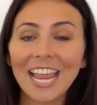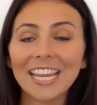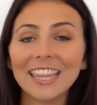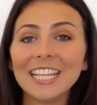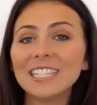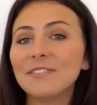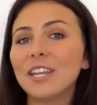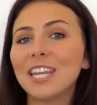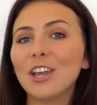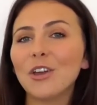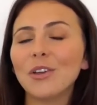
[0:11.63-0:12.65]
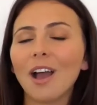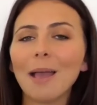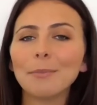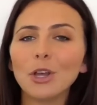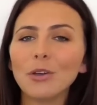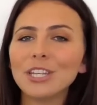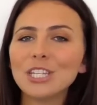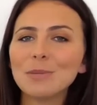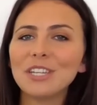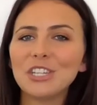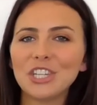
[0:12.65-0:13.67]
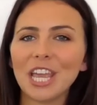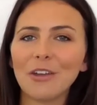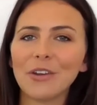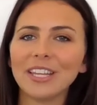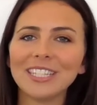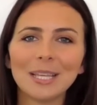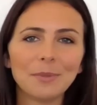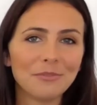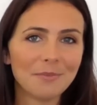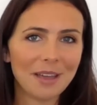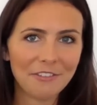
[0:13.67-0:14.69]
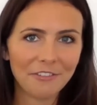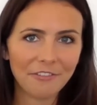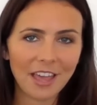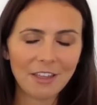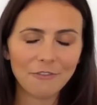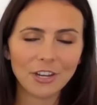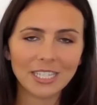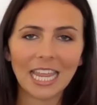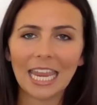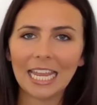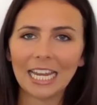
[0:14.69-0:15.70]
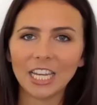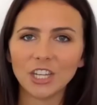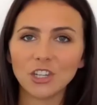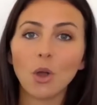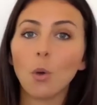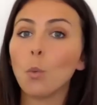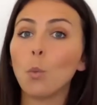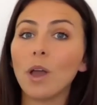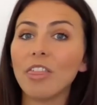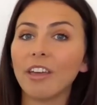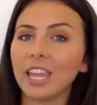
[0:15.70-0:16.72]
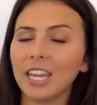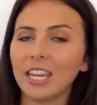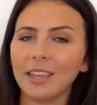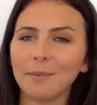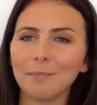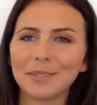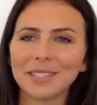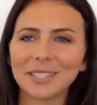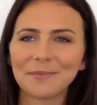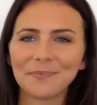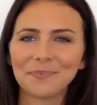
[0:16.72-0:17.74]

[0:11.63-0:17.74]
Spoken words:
In this video, I'm going to be sharing some of my favourite English weather idioms.